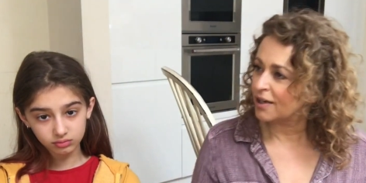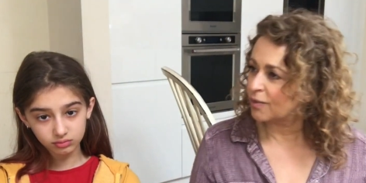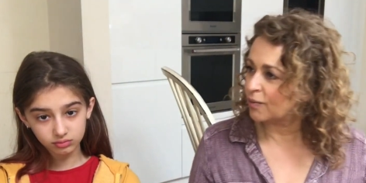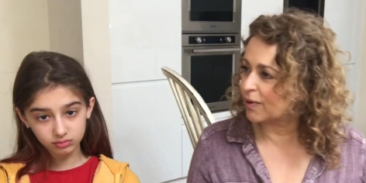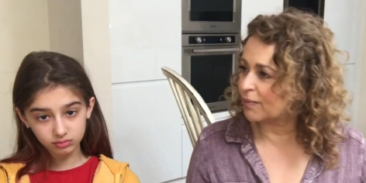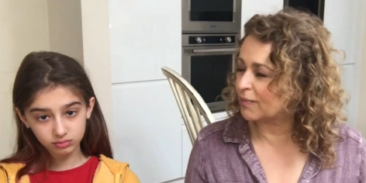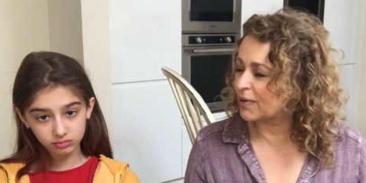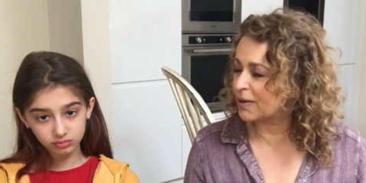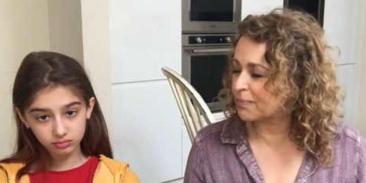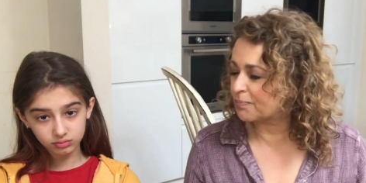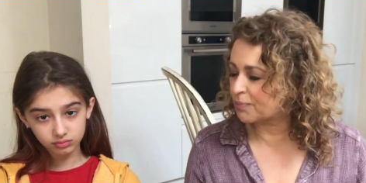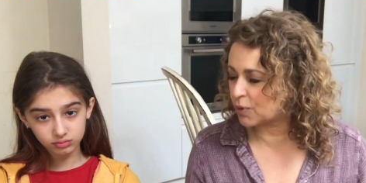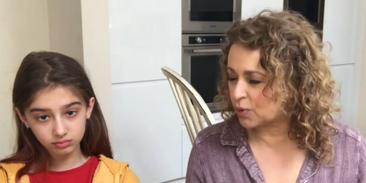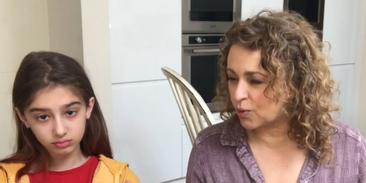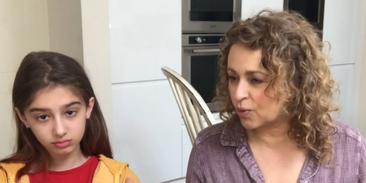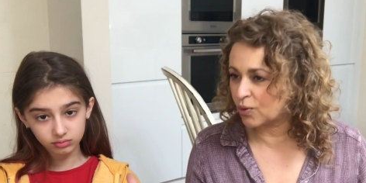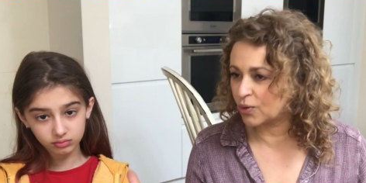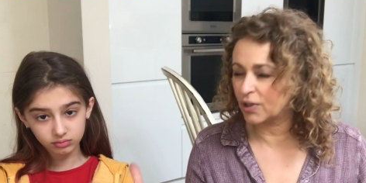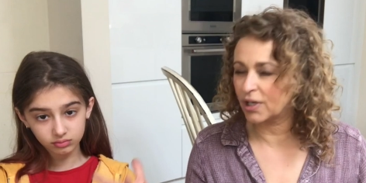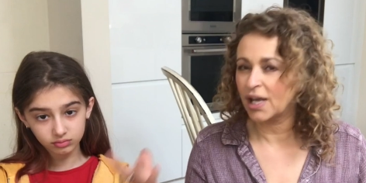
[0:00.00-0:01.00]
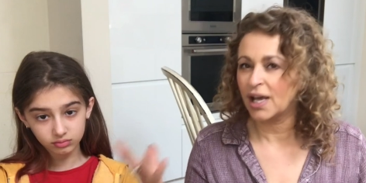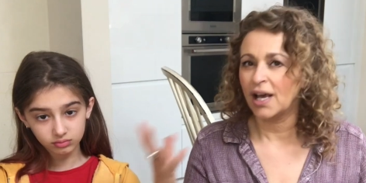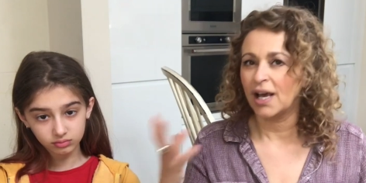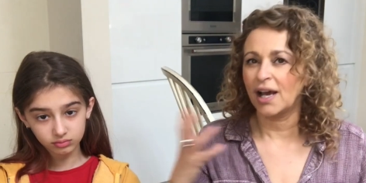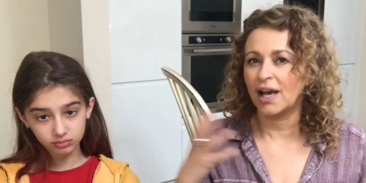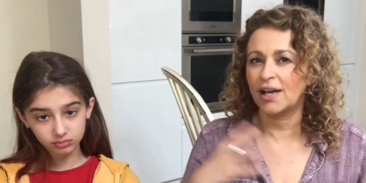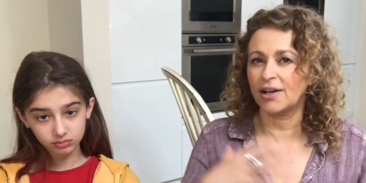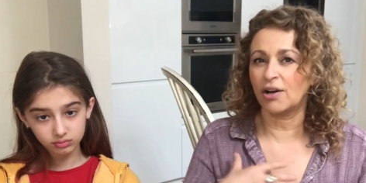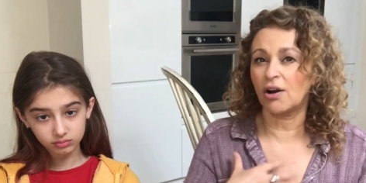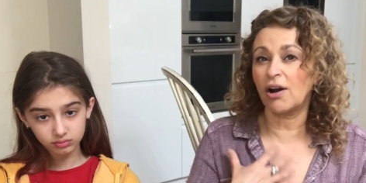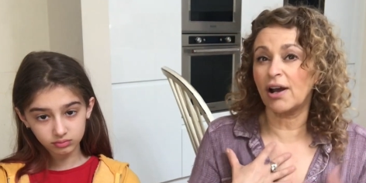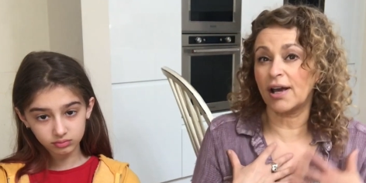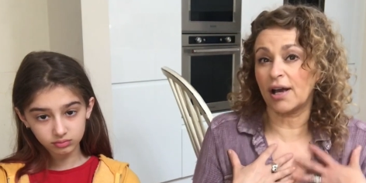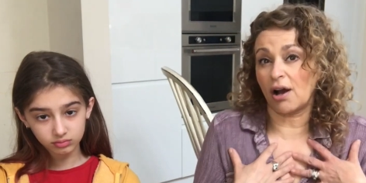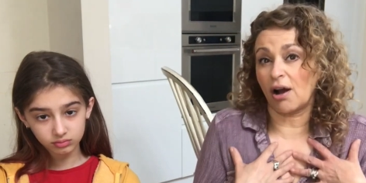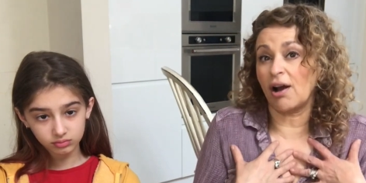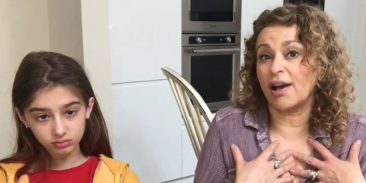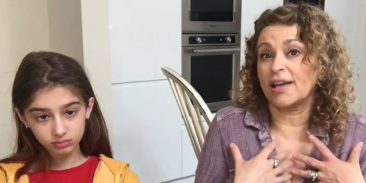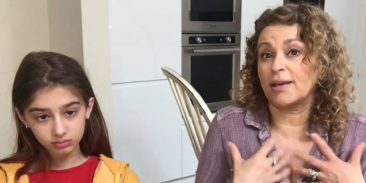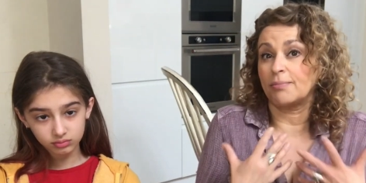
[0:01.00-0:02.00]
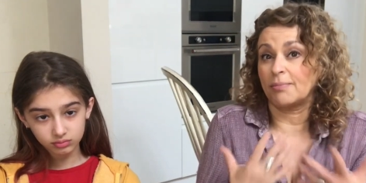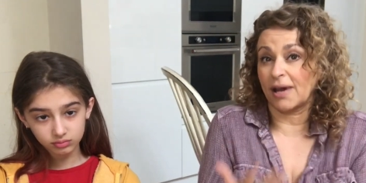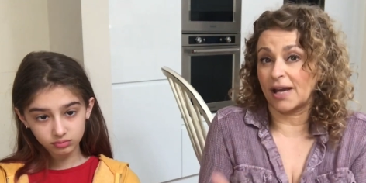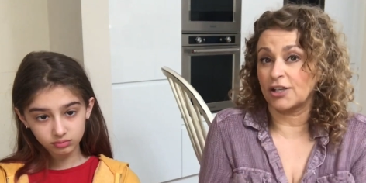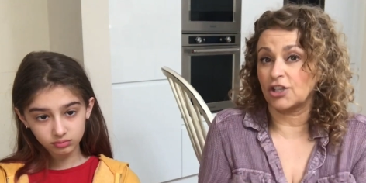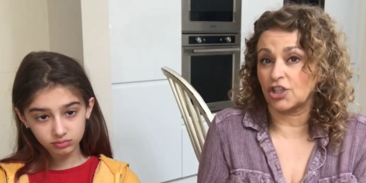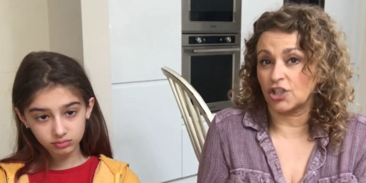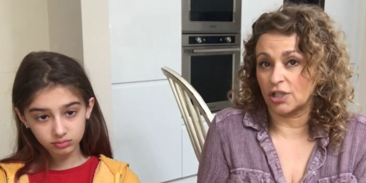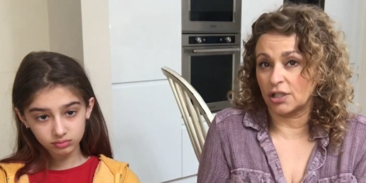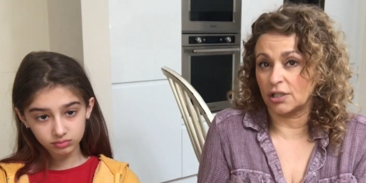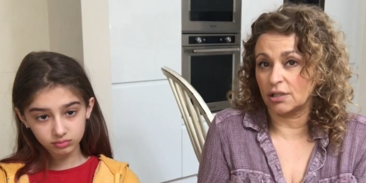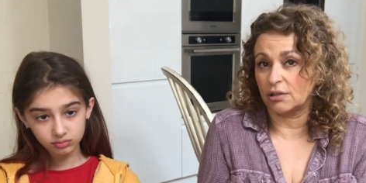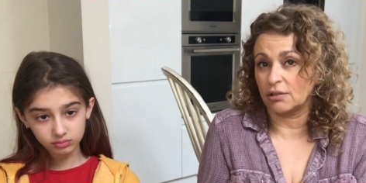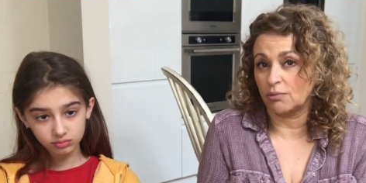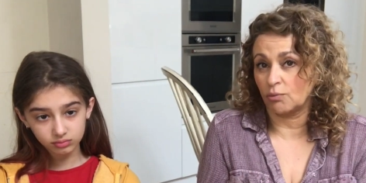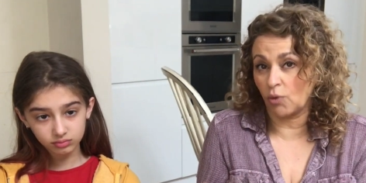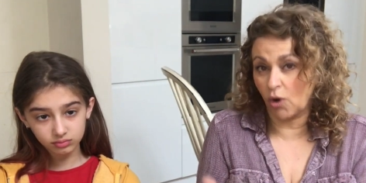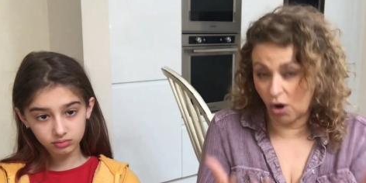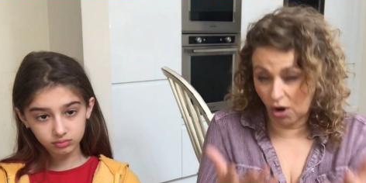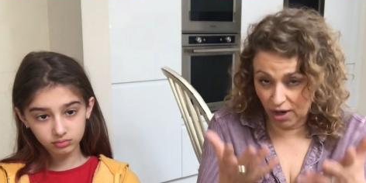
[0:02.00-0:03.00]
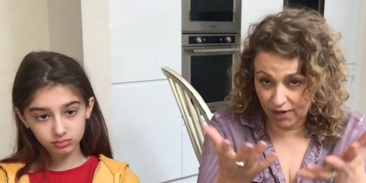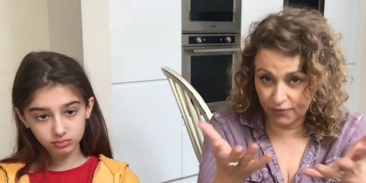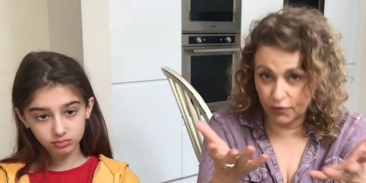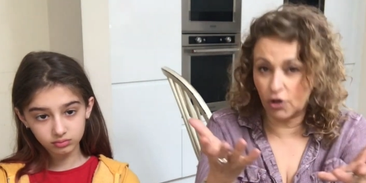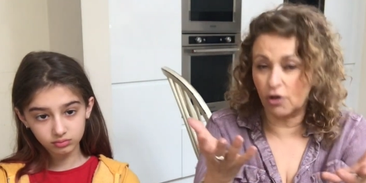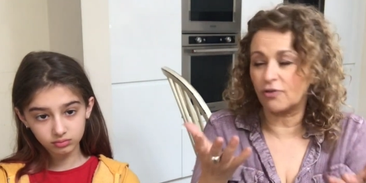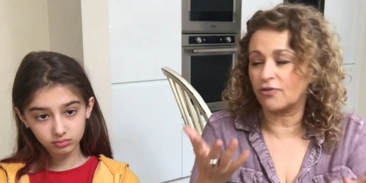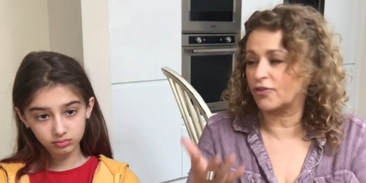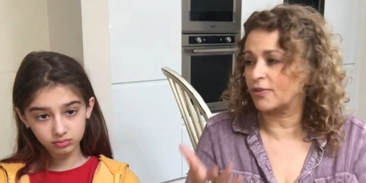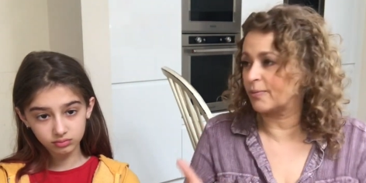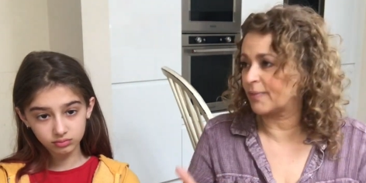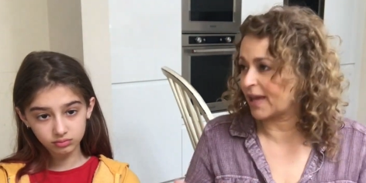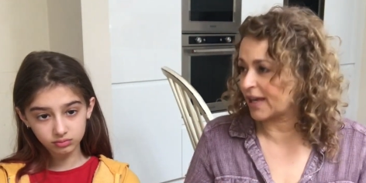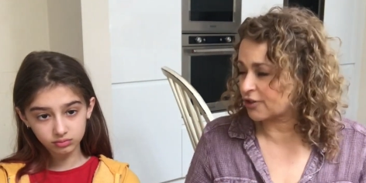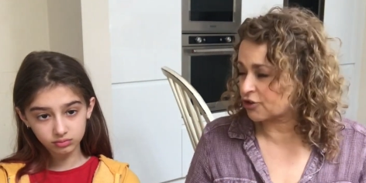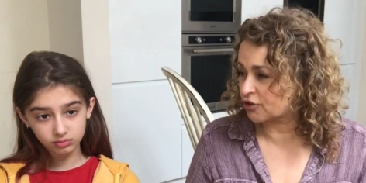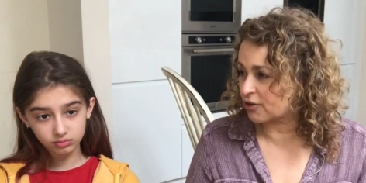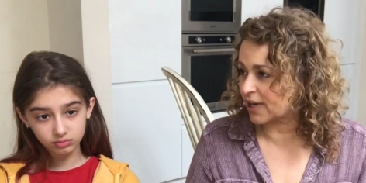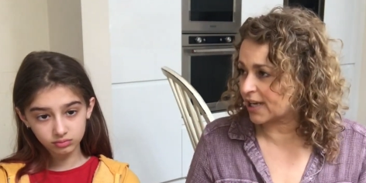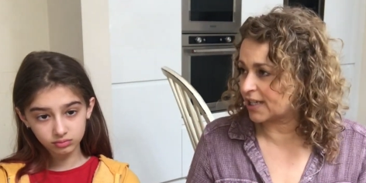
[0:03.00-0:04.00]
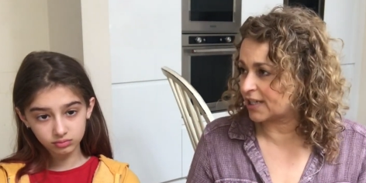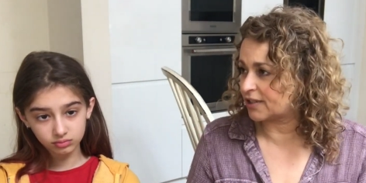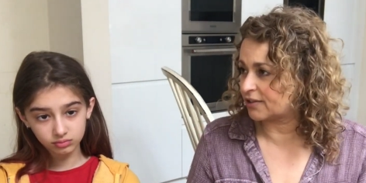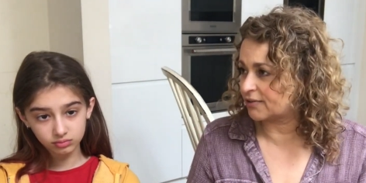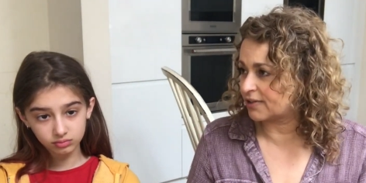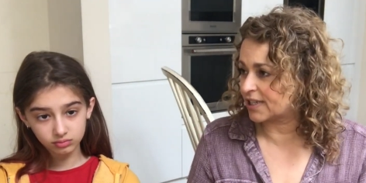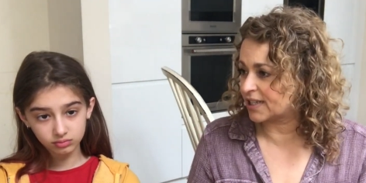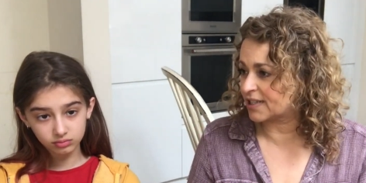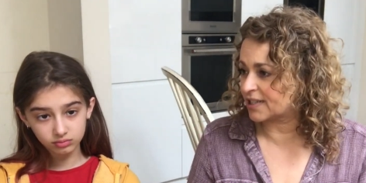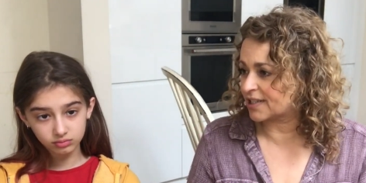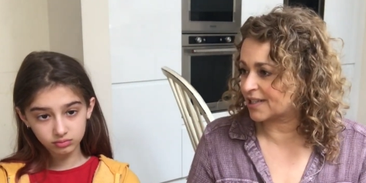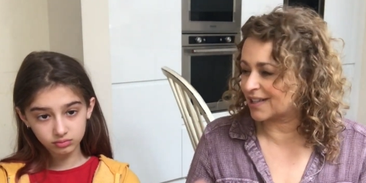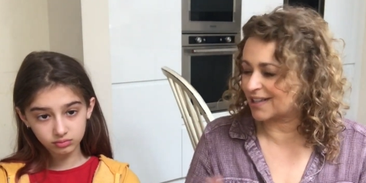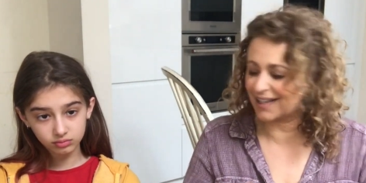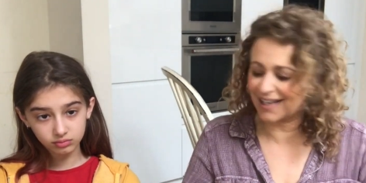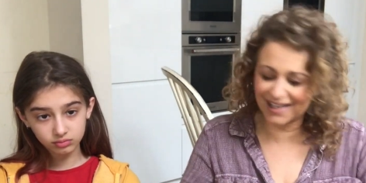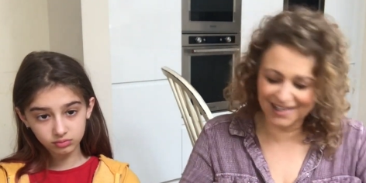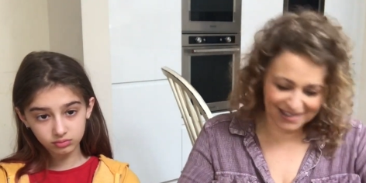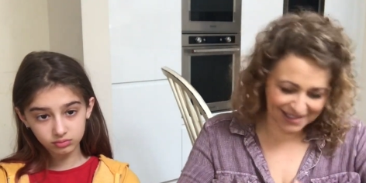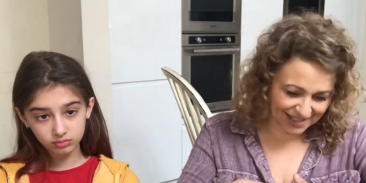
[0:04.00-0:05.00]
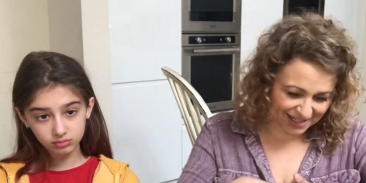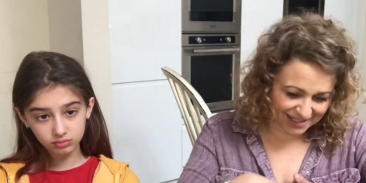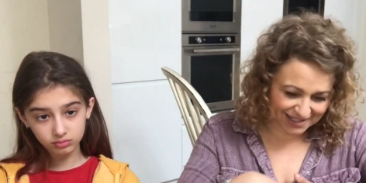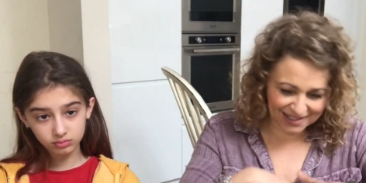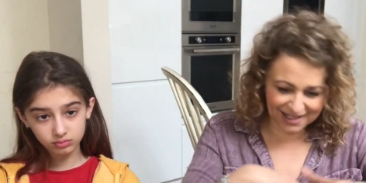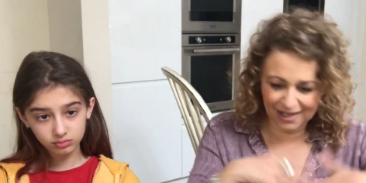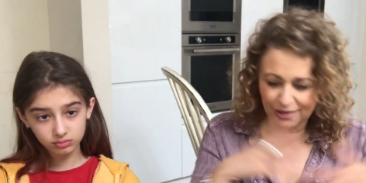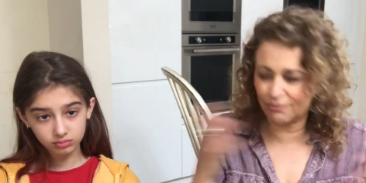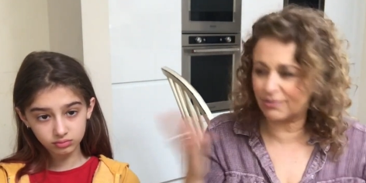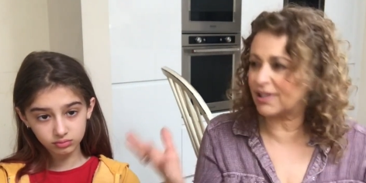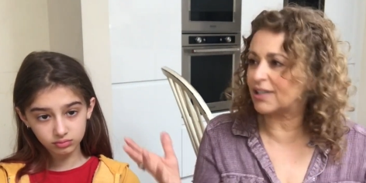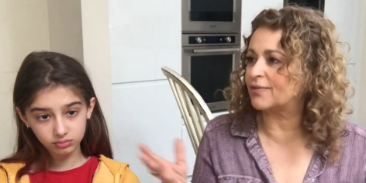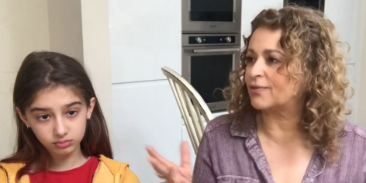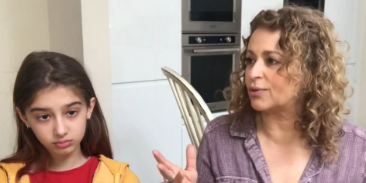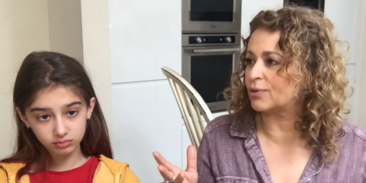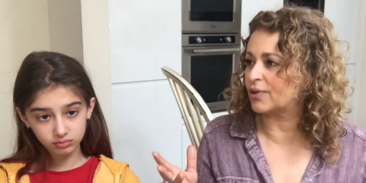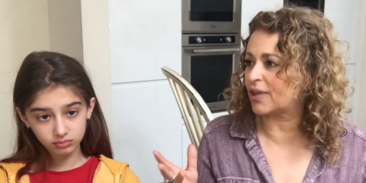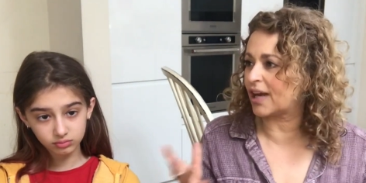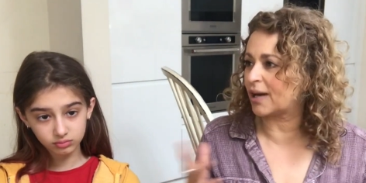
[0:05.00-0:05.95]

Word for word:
Speaker 1: when we're born. And I, I imagine what I've got from that trailer is that let's let's get rid of all